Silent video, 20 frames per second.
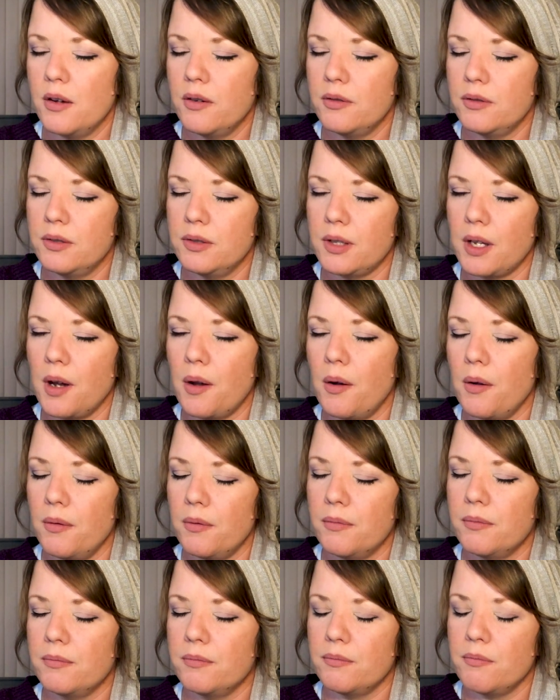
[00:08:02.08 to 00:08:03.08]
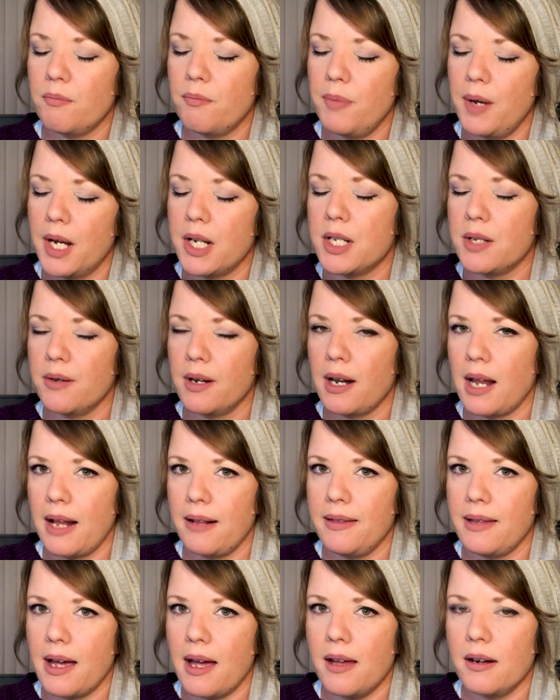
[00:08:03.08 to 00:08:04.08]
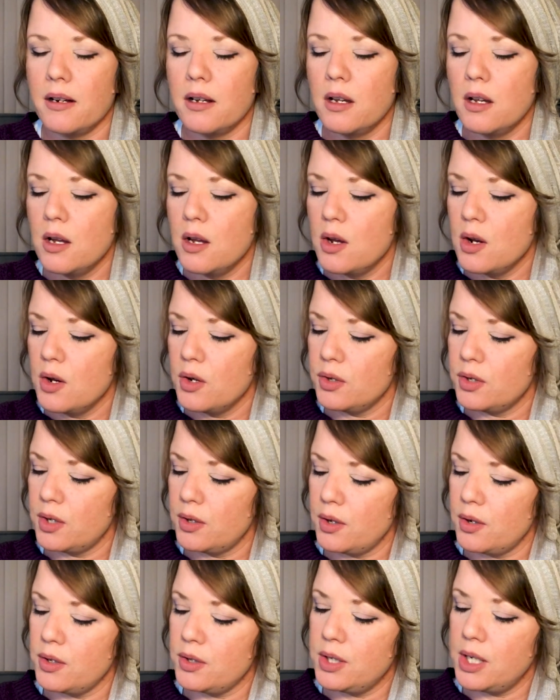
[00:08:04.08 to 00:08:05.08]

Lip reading: So picture it like that. So there's